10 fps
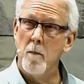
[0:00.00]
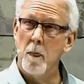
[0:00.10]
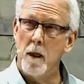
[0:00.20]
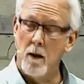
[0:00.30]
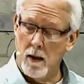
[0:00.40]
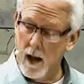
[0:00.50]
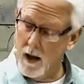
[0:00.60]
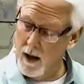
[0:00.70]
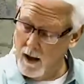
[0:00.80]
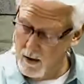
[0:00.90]

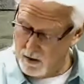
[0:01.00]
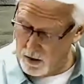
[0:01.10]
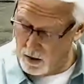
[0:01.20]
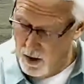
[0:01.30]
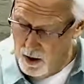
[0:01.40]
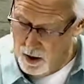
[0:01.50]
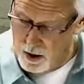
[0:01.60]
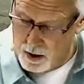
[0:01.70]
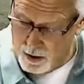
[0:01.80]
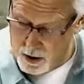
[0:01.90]
Okay, and so
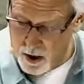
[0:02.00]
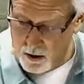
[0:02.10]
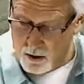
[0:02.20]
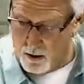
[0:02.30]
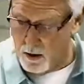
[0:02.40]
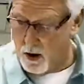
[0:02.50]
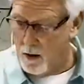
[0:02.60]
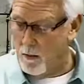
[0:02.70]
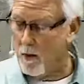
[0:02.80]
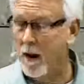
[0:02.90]
her, her uncle
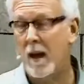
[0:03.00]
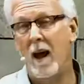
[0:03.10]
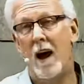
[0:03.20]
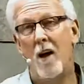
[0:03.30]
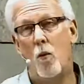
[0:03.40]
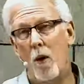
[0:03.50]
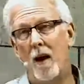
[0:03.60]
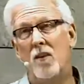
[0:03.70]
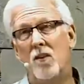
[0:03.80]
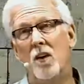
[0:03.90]
uh, Mordecai
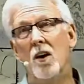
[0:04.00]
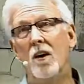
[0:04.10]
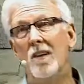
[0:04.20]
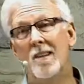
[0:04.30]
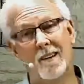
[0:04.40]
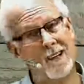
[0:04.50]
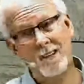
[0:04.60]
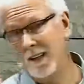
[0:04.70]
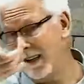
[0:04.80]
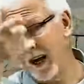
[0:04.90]
went to her and says,
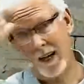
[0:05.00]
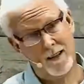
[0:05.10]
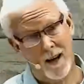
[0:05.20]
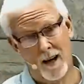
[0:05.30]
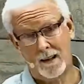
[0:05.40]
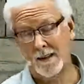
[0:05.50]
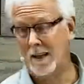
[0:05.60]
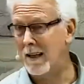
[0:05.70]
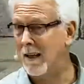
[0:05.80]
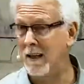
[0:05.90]
Listen, you got to talk to the
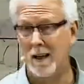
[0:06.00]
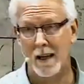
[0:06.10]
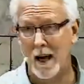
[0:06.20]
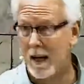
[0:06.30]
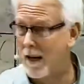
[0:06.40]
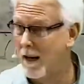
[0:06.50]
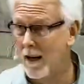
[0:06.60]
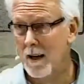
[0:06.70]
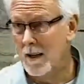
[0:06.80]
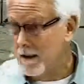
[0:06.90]
king. You got to
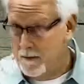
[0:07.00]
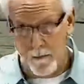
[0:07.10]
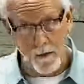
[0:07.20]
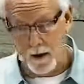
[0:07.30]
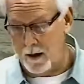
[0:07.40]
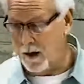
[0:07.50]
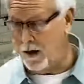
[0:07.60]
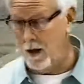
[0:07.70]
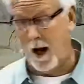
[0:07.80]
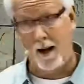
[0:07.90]

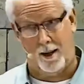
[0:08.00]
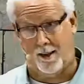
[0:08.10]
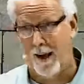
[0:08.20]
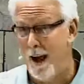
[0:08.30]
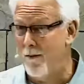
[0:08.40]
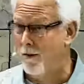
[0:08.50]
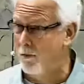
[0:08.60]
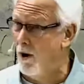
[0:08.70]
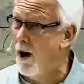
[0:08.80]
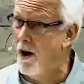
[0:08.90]
you got to save us.
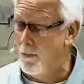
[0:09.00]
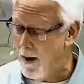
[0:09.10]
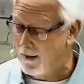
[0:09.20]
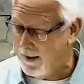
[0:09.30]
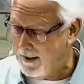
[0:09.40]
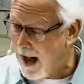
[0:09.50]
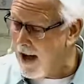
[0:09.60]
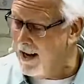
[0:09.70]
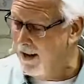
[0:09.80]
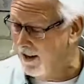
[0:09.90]
We're all about to
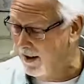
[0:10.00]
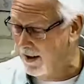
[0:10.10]
die here.